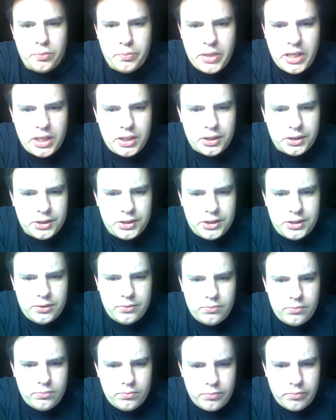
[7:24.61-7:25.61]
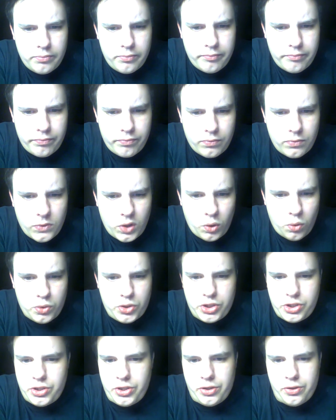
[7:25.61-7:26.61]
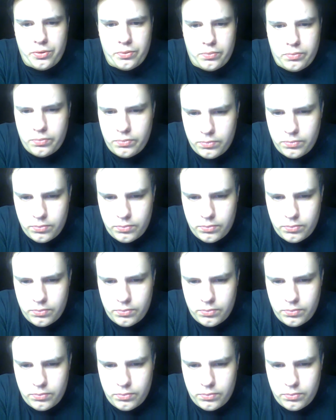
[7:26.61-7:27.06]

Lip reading: companions. Or just you.